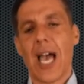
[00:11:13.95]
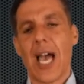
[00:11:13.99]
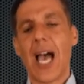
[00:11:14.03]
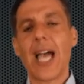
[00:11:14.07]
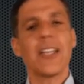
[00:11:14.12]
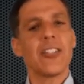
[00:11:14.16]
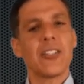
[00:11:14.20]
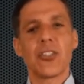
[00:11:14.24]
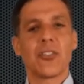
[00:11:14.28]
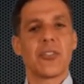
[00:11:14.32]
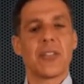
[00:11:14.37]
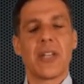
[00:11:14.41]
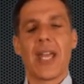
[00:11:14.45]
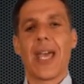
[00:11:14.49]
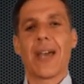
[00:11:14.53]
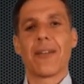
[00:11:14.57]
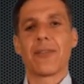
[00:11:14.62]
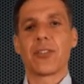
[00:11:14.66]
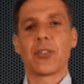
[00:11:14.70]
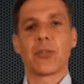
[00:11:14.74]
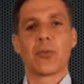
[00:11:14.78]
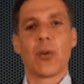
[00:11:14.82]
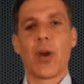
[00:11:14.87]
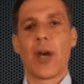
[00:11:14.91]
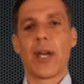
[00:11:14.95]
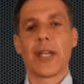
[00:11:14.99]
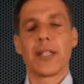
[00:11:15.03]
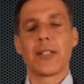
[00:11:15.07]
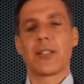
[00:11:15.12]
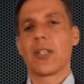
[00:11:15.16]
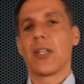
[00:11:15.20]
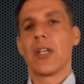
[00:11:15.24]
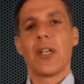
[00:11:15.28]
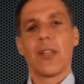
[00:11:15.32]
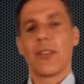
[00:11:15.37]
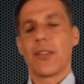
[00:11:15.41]
I shouldn't have to
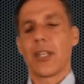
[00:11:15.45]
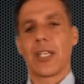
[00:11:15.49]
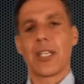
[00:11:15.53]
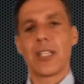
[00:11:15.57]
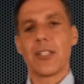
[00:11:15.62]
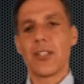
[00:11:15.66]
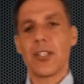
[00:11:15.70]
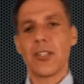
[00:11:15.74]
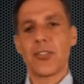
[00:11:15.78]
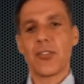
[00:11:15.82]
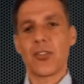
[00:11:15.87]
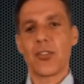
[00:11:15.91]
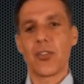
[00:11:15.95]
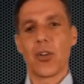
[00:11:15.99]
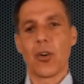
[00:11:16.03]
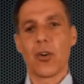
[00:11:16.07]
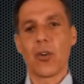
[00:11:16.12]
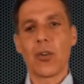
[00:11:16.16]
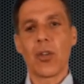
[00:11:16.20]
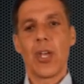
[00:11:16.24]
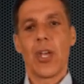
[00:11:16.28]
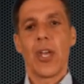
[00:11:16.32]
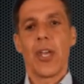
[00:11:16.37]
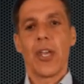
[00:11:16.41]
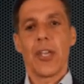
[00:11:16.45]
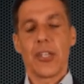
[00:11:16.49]
write the conditional.